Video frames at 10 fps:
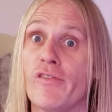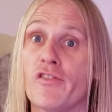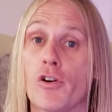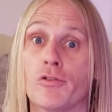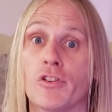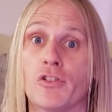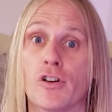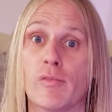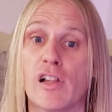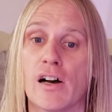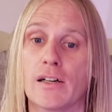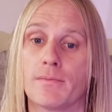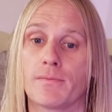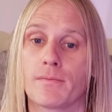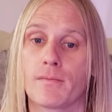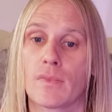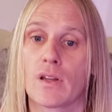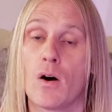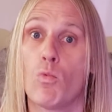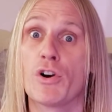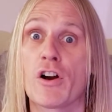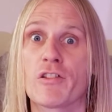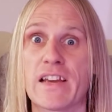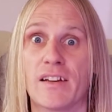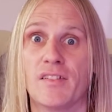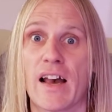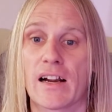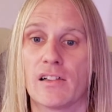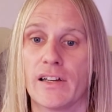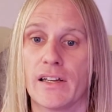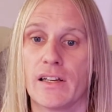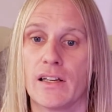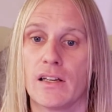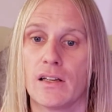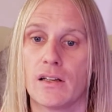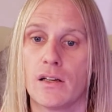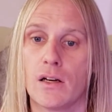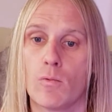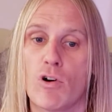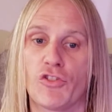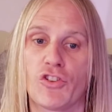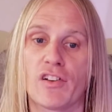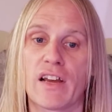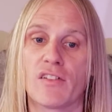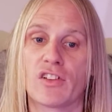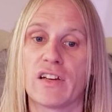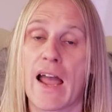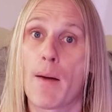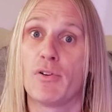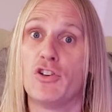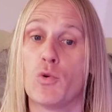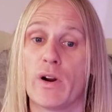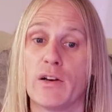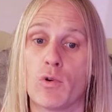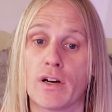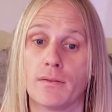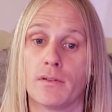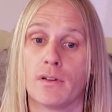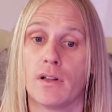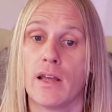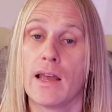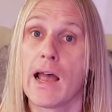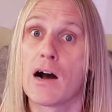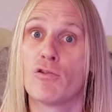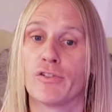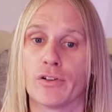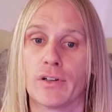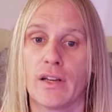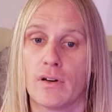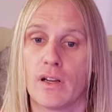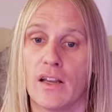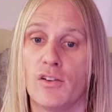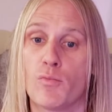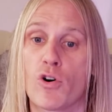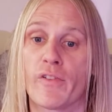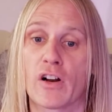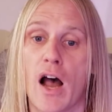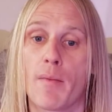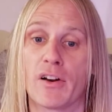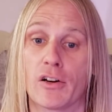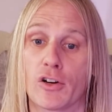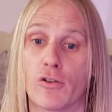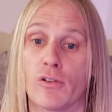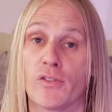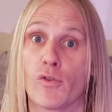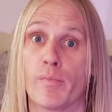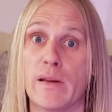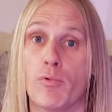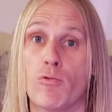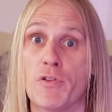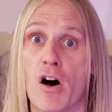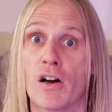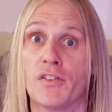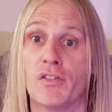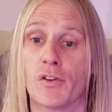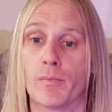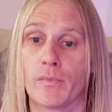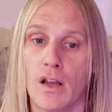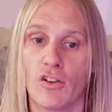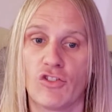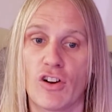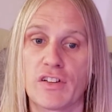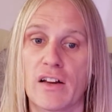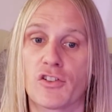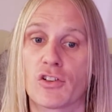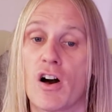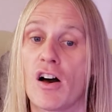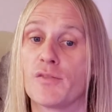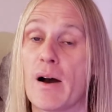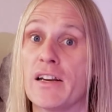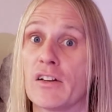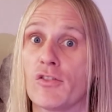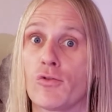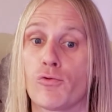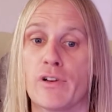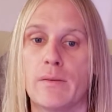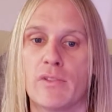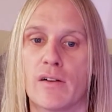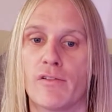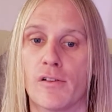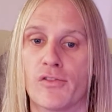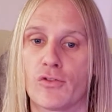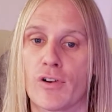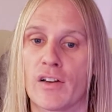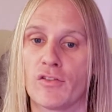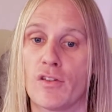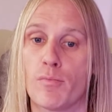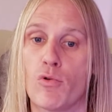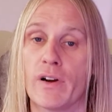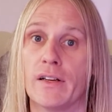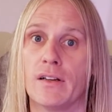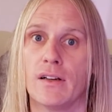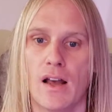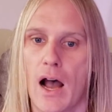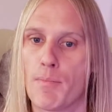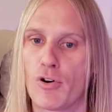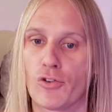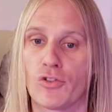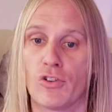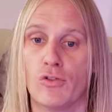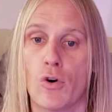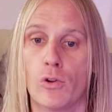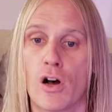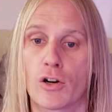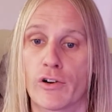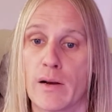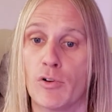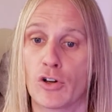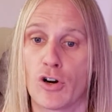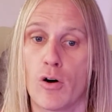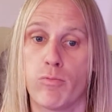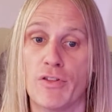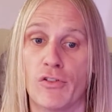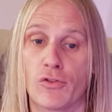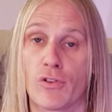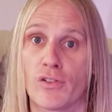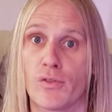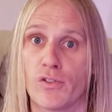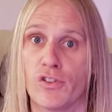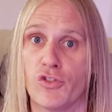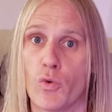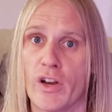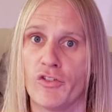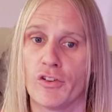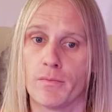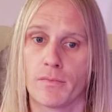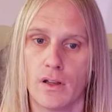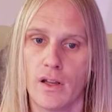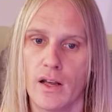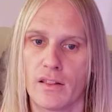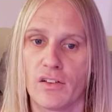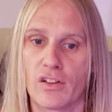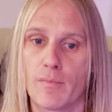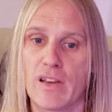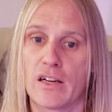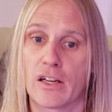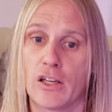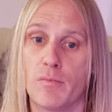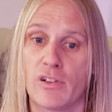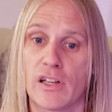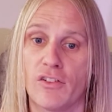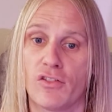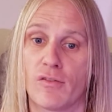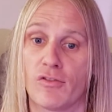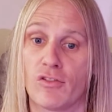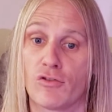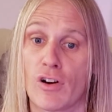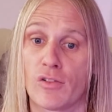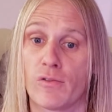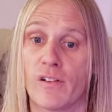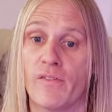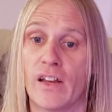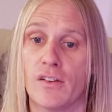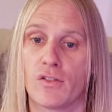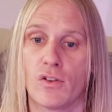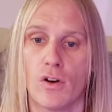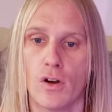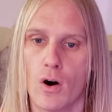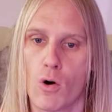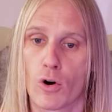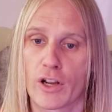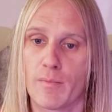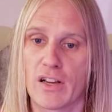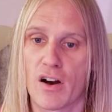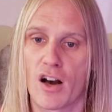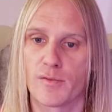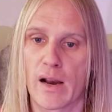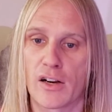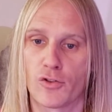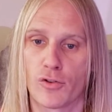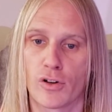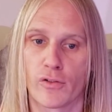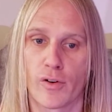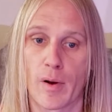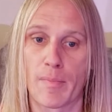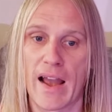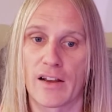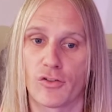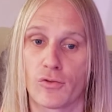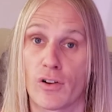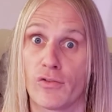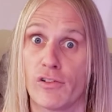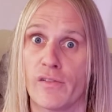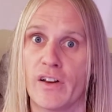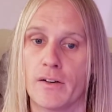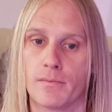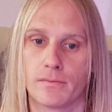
you've heard the term a lot. What are they exactly? Well, shutdowns can happen to anyone. However, it is more of a common occurrence for people with autism. Shutdowns are caused by an extreme level of stress to the point a person is no longer able to cope with the stressful situation. This can be an accumulation of stressful events or can be caused by a trigger from a past stressful event.